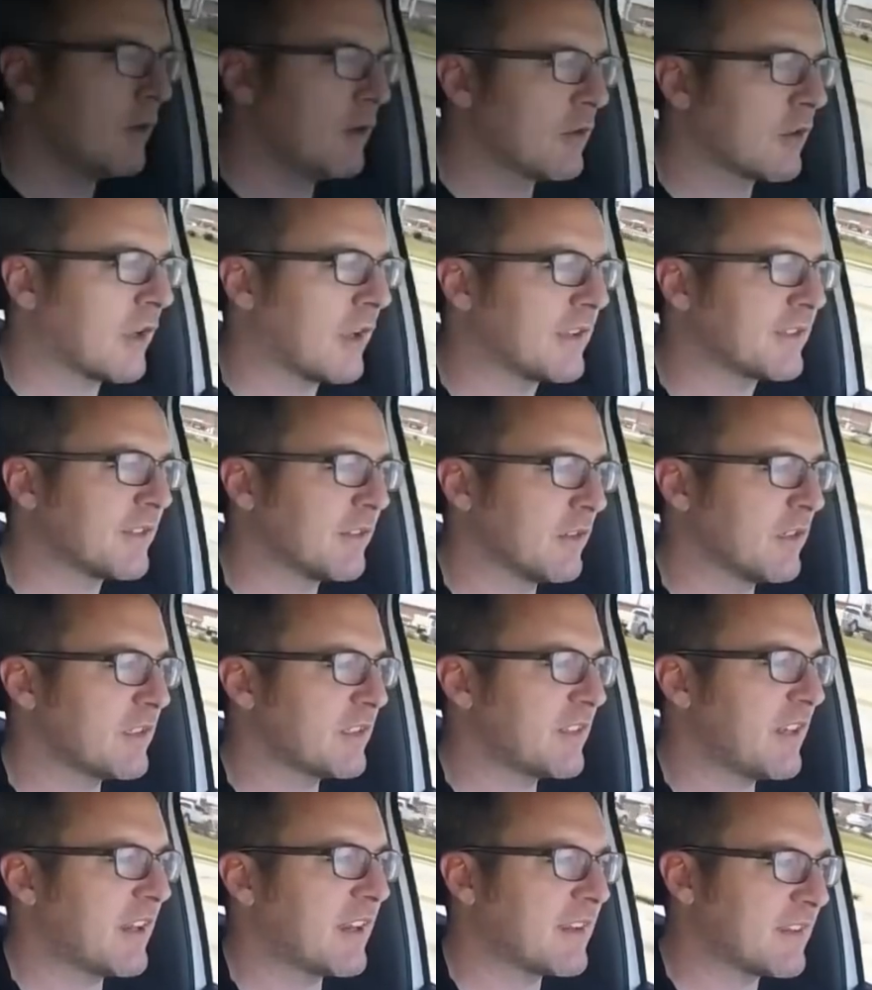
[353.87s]
Okay, so
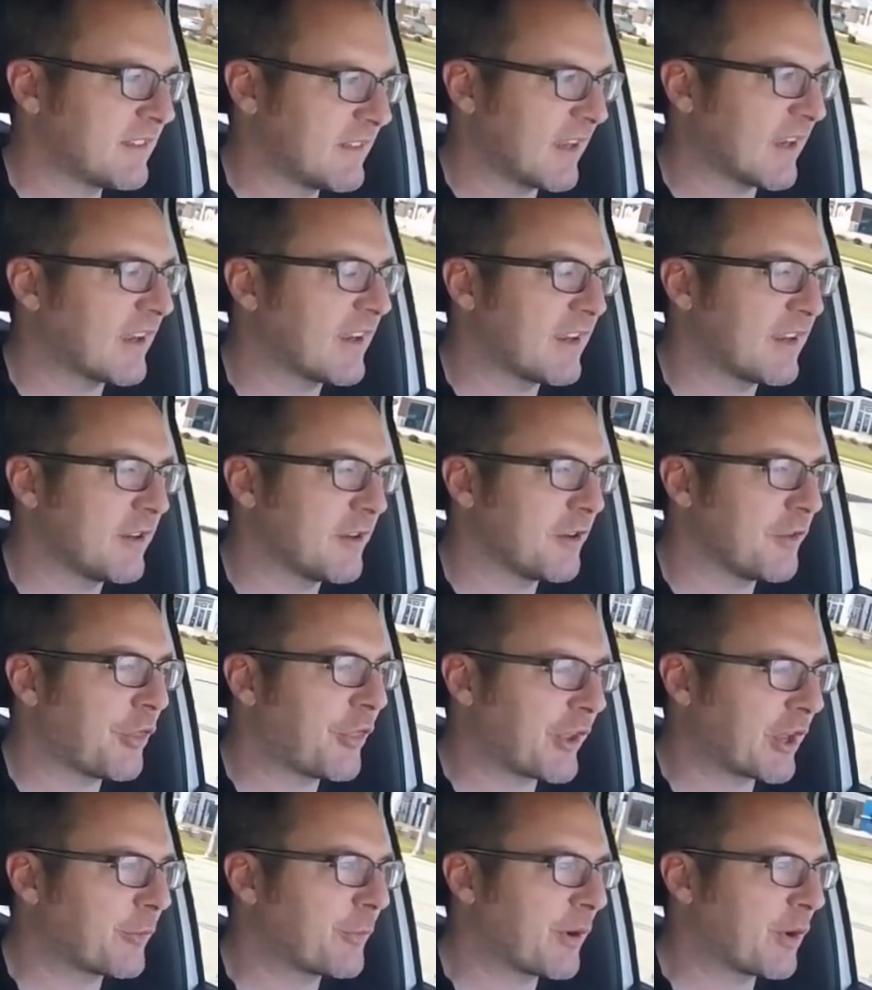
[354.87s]
let's take a second here
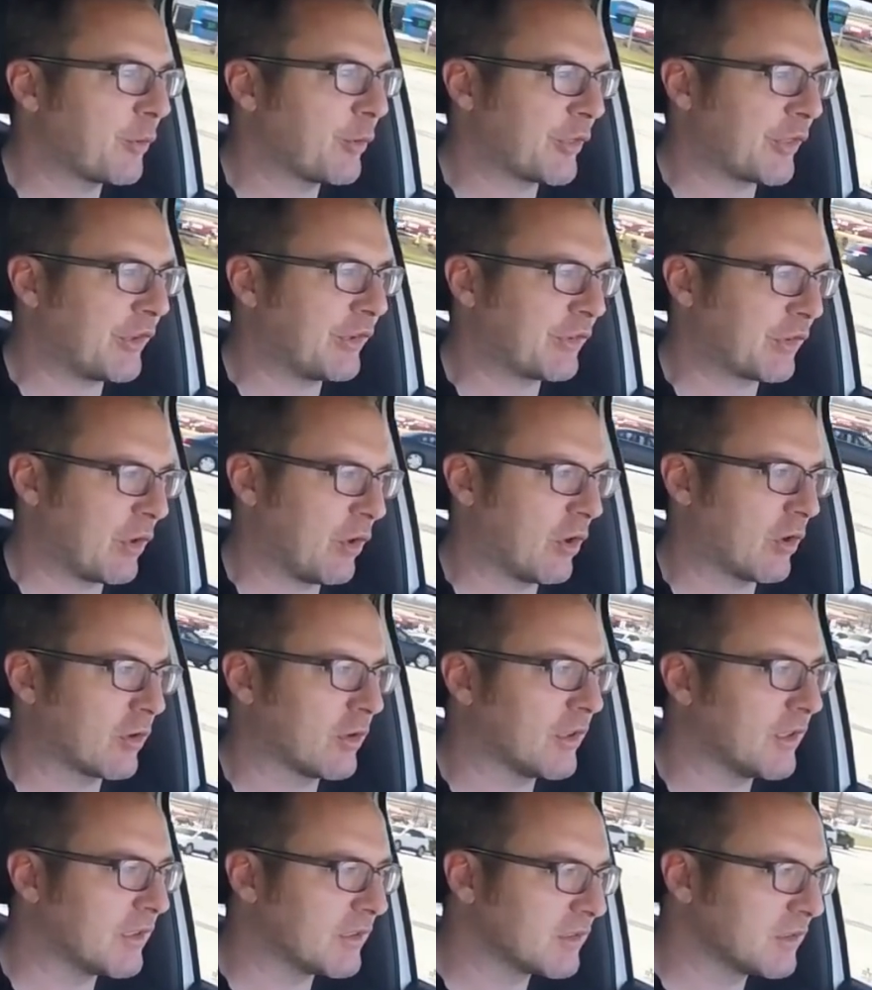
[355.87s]
and think about what this
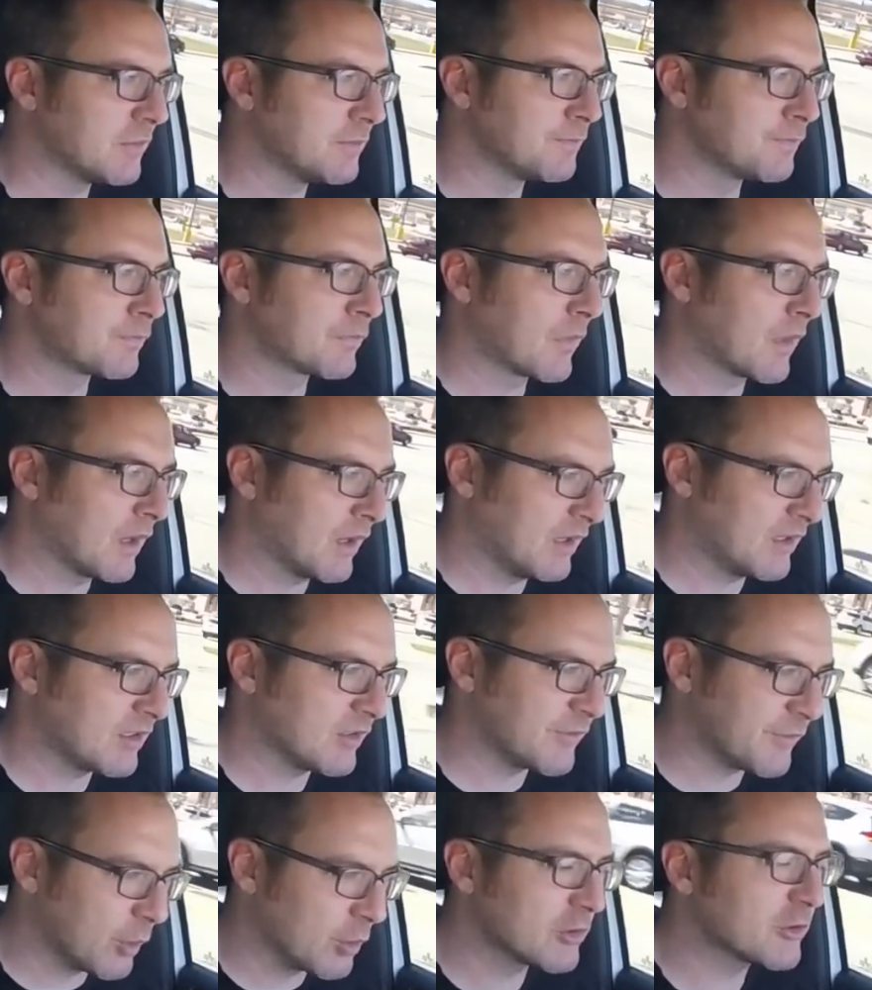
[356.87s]
car is.
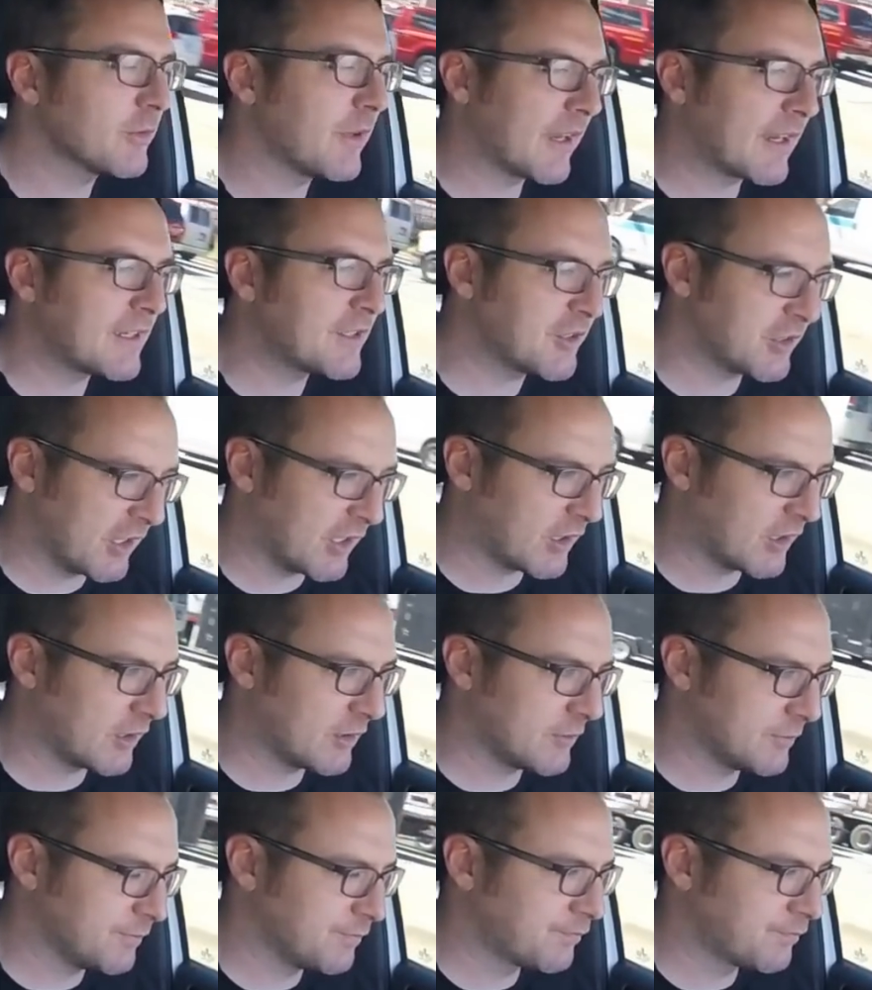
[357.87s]
It's a Volkswagen Jetta